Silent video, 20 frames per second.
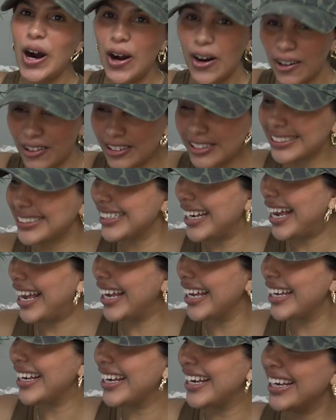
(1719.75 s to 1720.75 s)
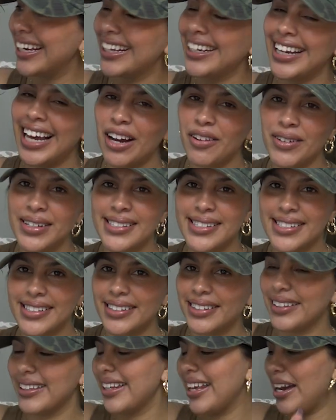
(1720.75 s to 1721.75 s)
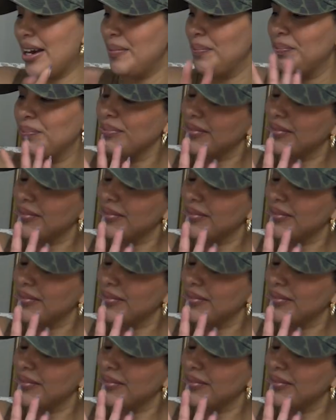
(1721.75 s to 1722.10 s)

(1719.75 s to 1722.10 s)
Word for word: all day and now it's, yeah.